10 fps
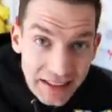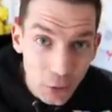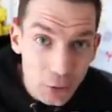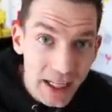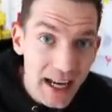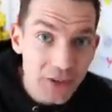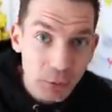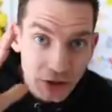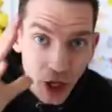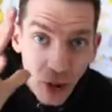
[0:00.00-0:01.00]
sealed
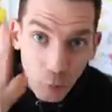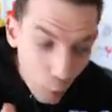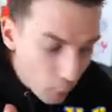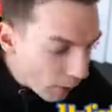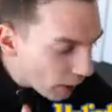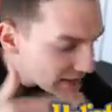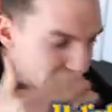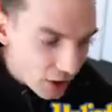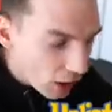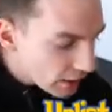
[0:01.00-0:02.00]
case, which I
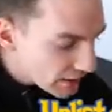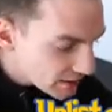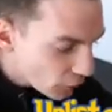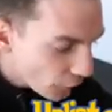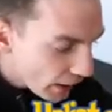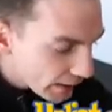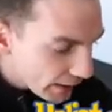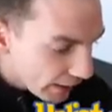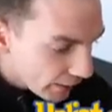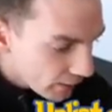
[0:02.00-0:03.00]
Walmart's, Targets, and all that
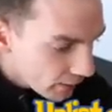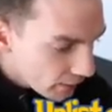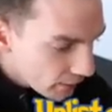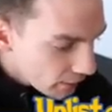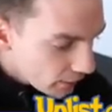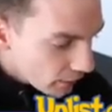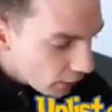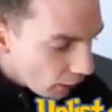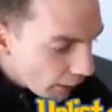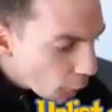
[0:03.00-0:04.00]
get.
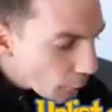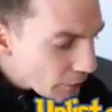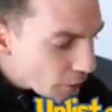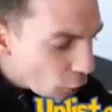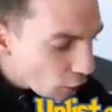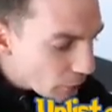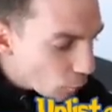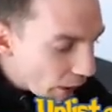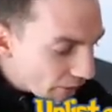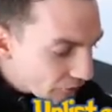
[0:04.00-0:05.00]
I opened it all
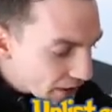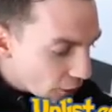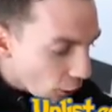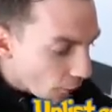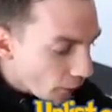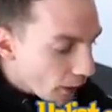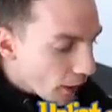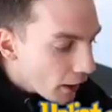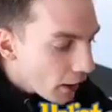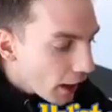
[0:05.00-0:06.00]
in one video,
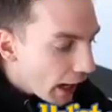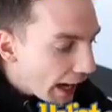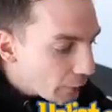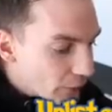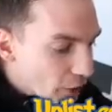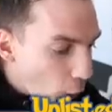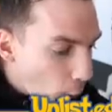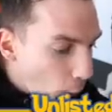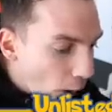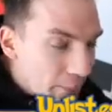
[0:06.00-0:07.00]
and we
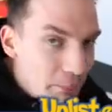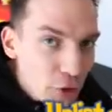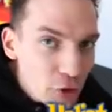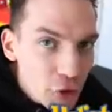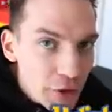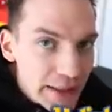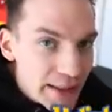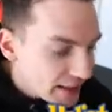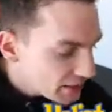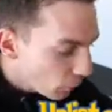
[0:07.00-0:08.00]
got one Mewtwo
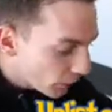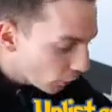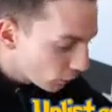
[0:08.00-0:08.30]
EX and one